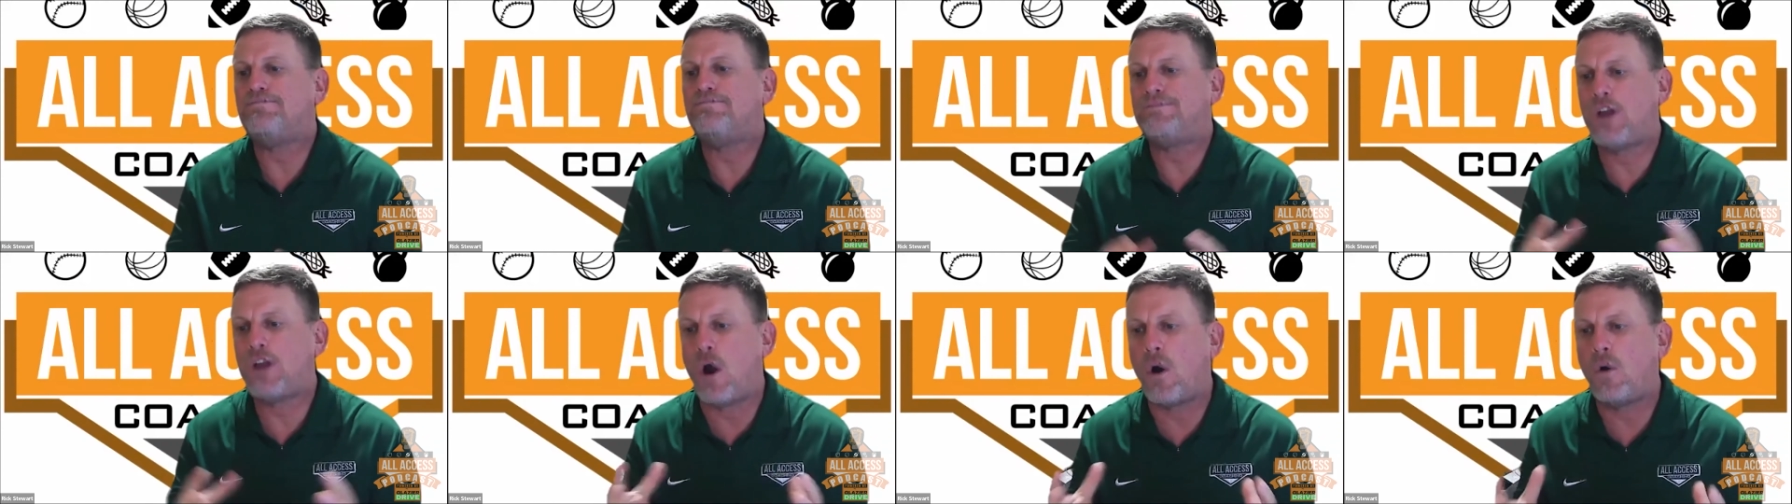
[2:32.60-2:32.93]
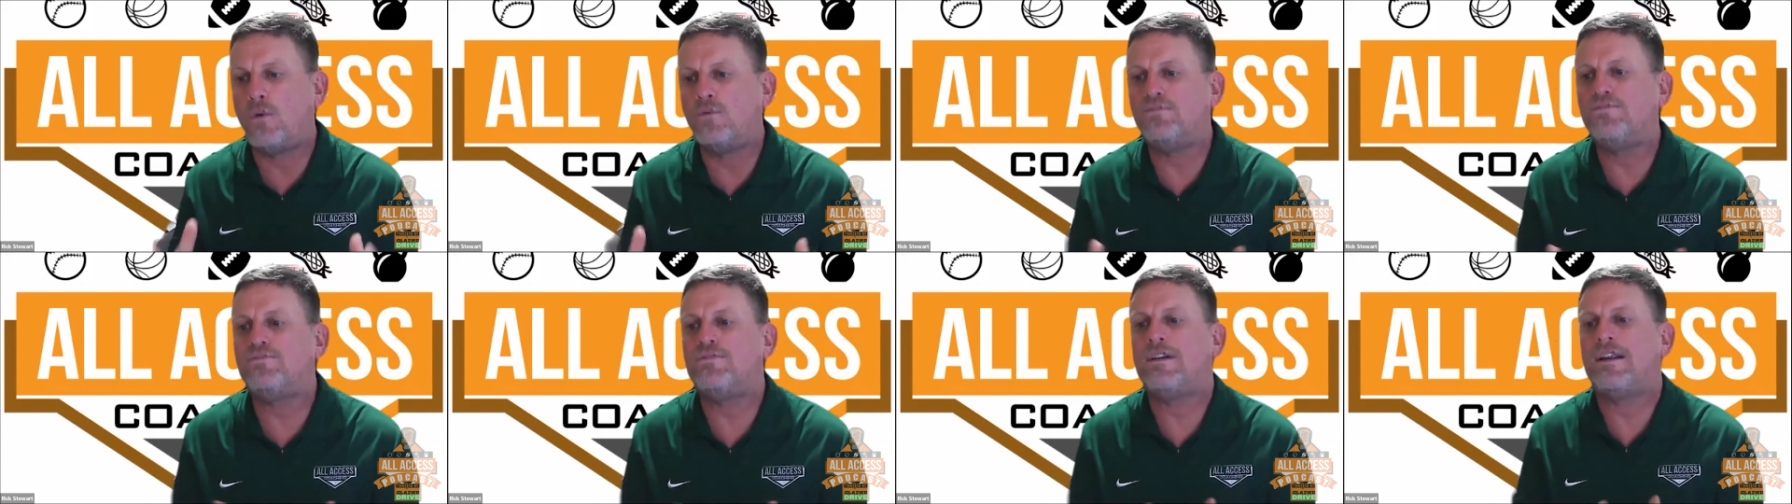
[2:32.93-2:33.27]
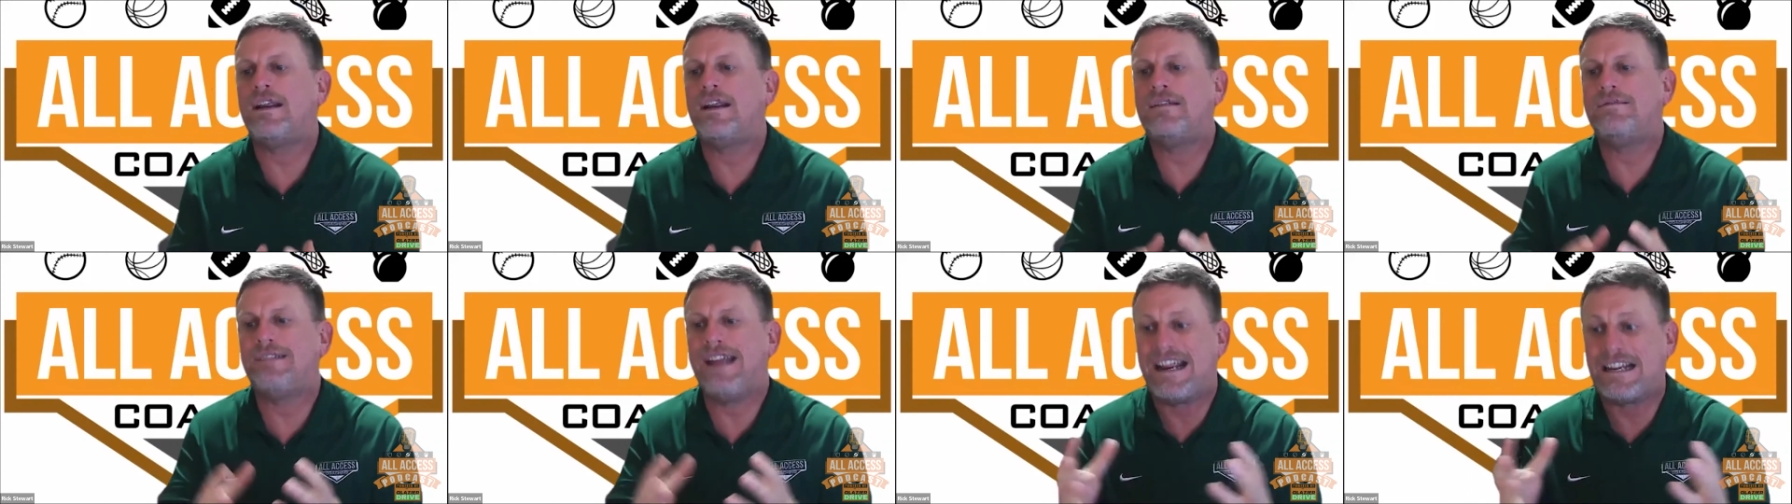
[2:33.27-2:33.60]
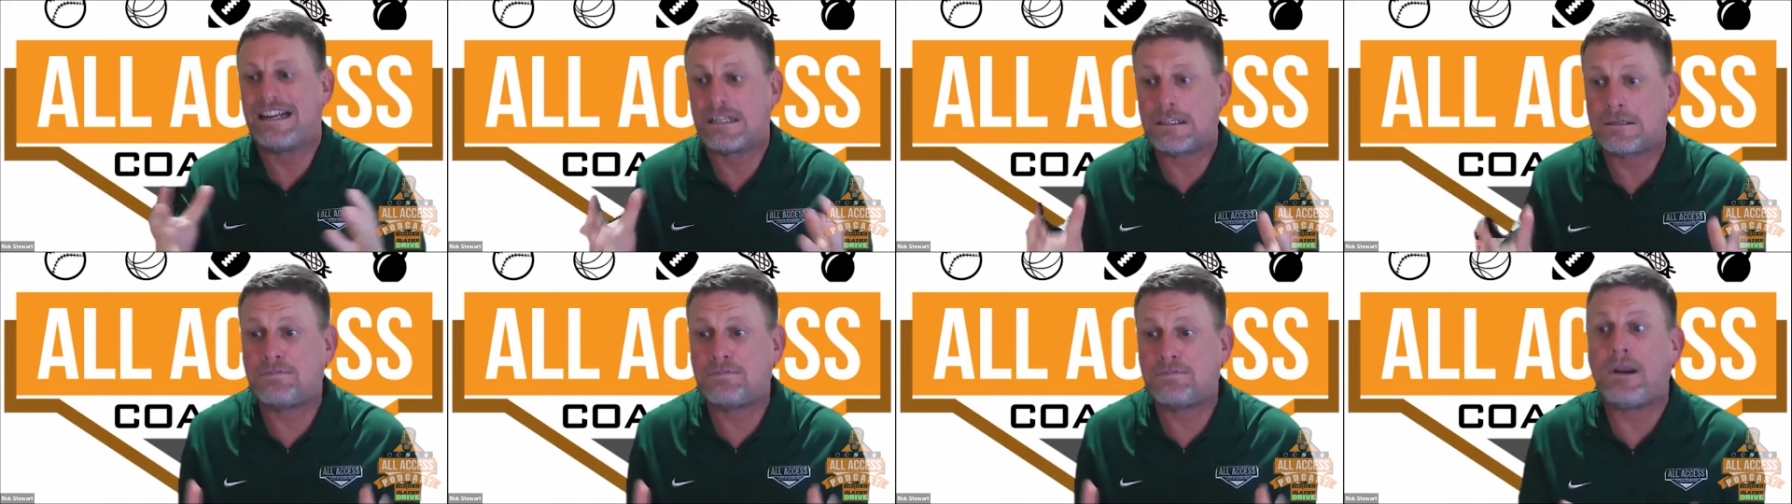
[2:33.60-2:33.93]
don't
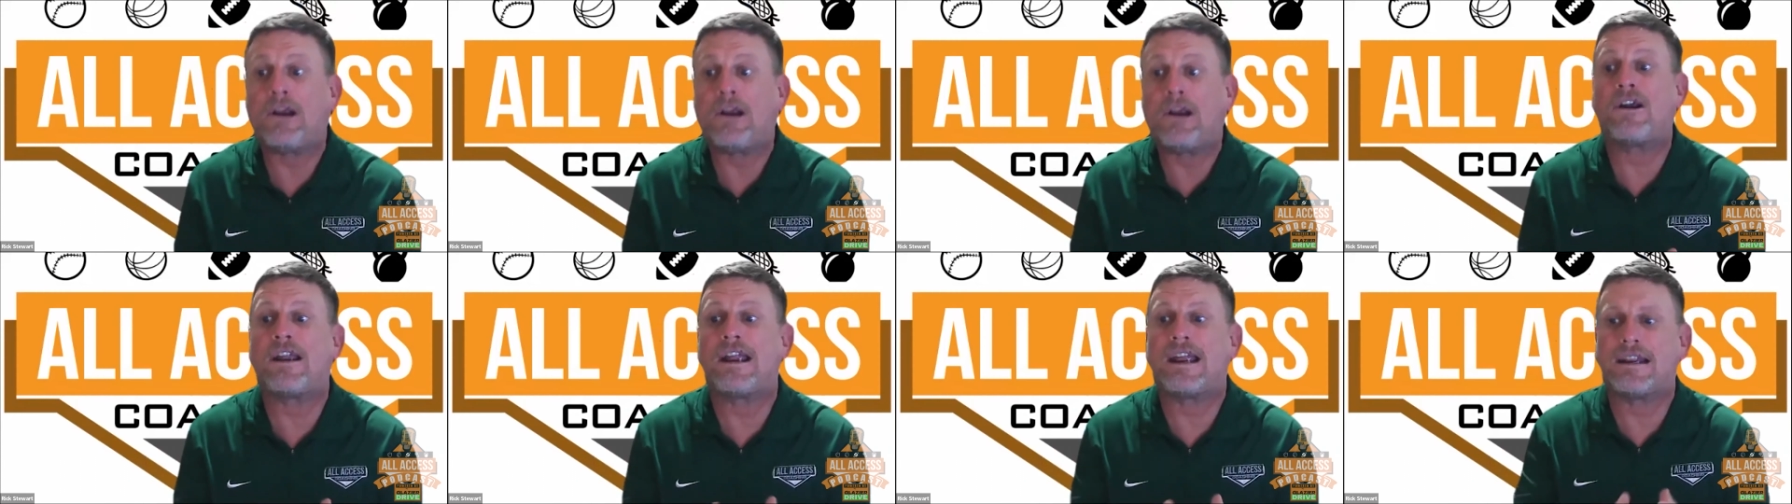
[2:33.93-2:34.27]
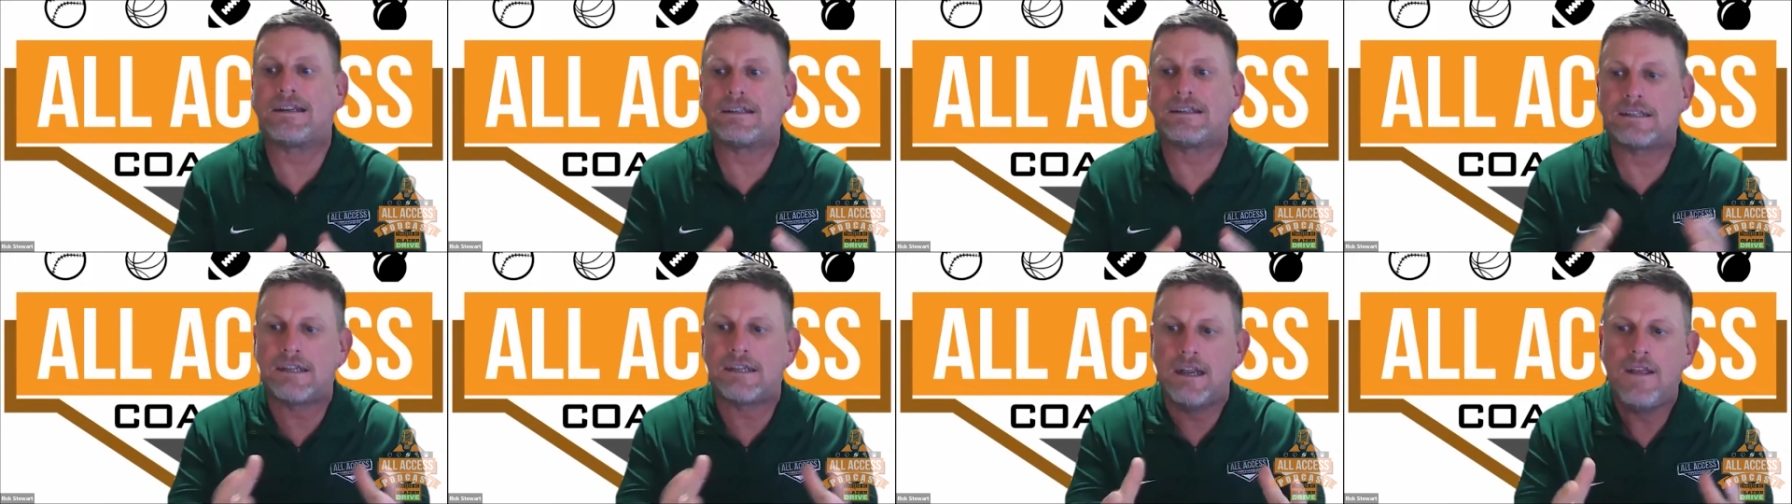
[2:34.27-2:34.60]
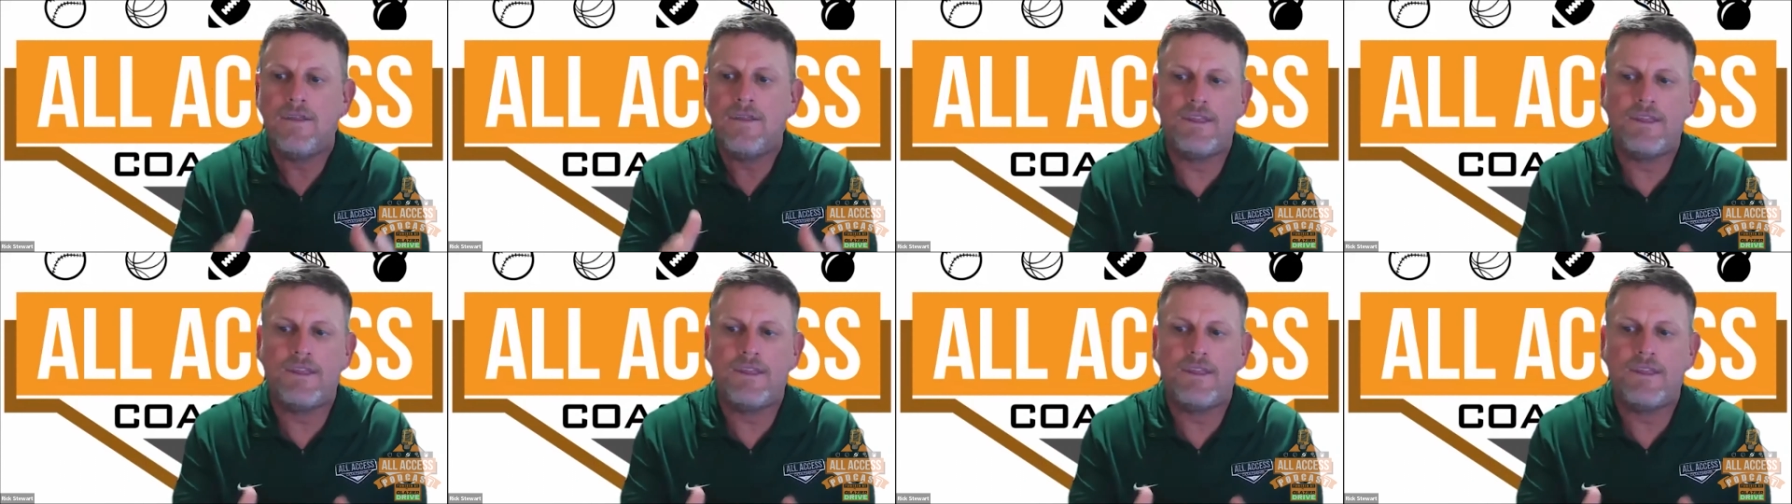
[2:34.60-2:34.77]
experience